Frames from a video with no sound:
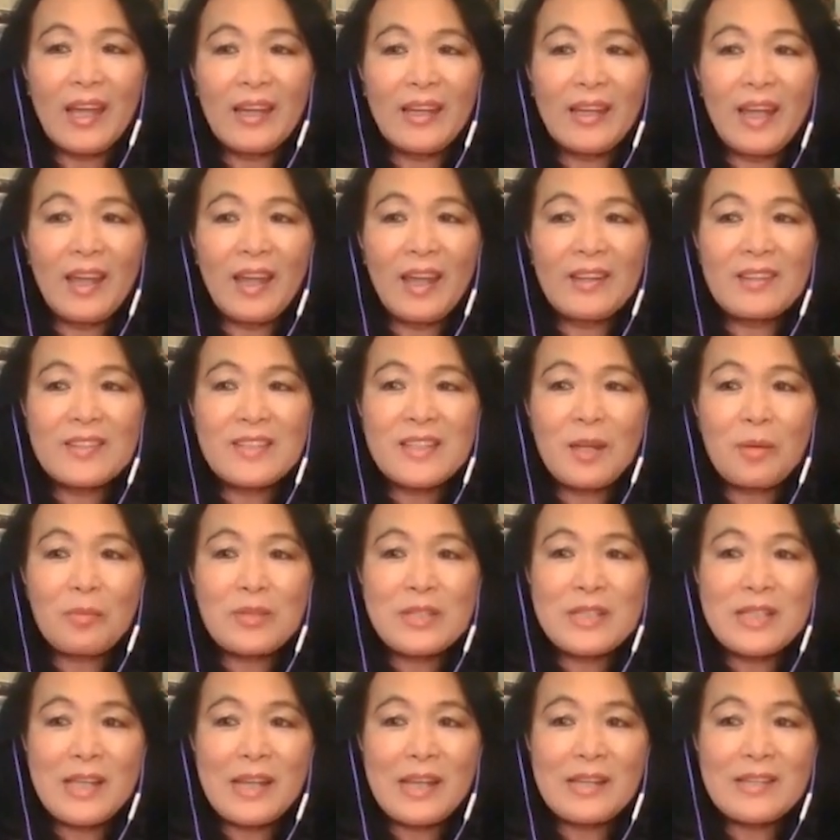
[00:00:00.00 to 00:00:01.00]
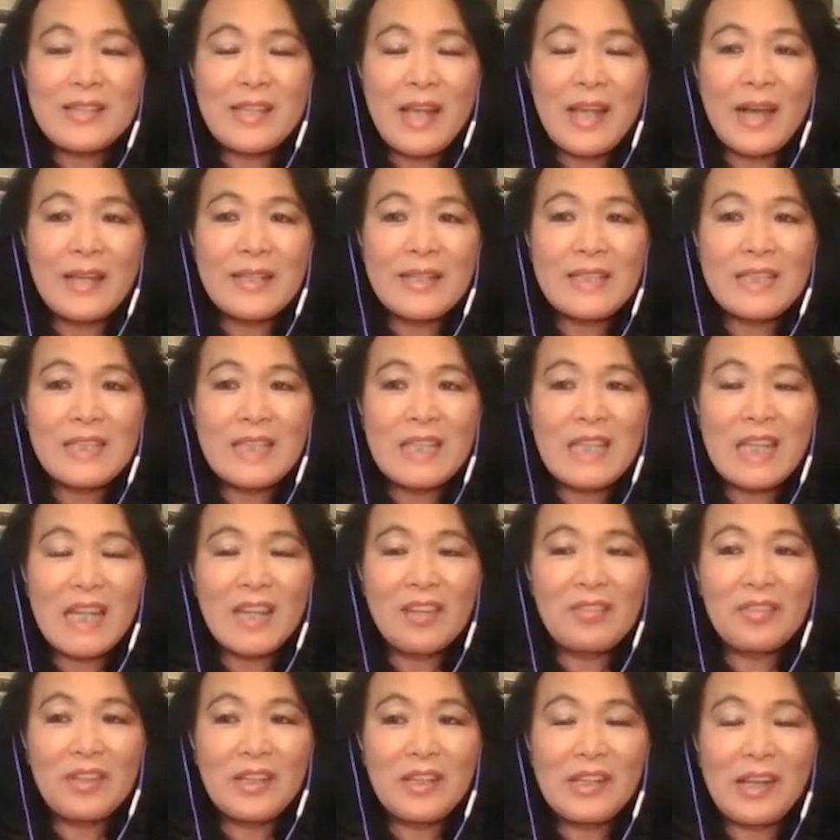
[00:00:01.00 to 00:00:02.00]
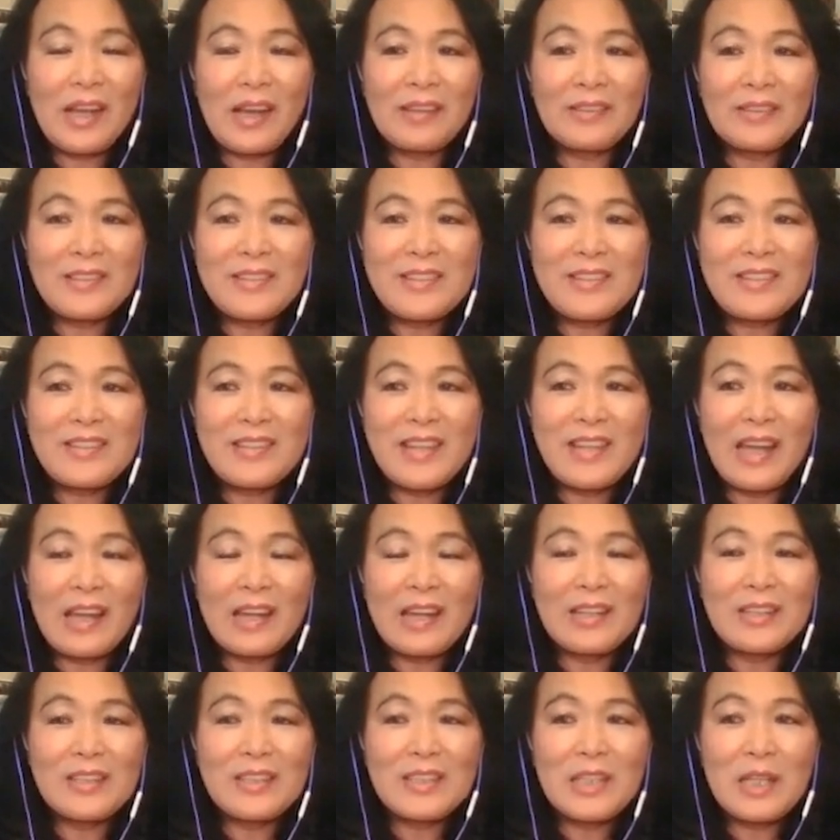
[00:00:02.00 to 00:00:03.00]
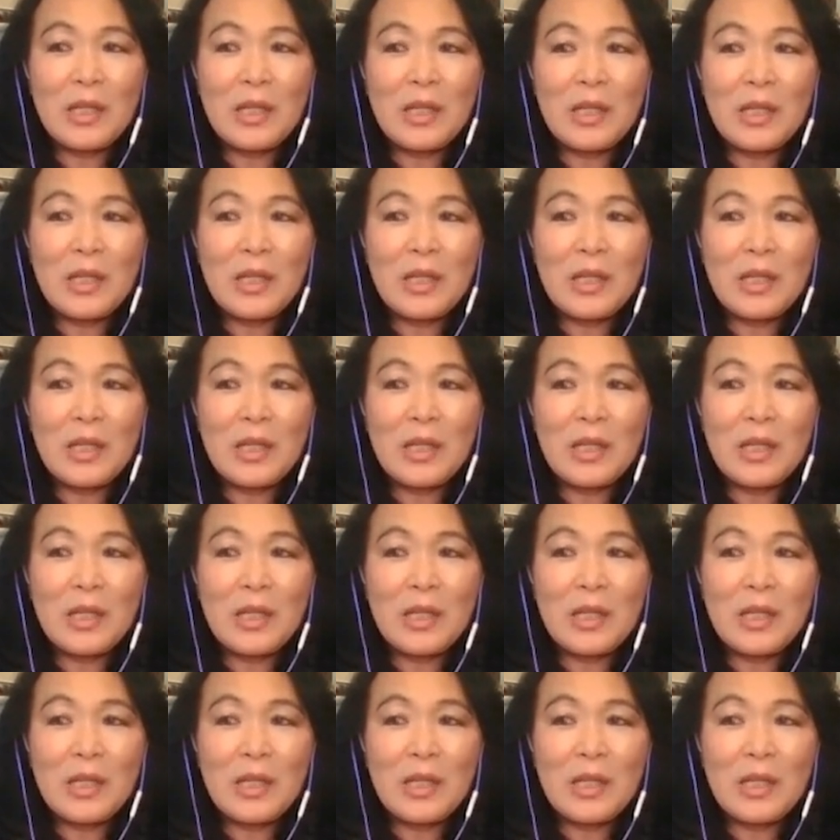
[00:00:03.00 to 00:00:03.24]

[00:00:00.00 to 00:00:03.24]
And in some sense, I didn't even understand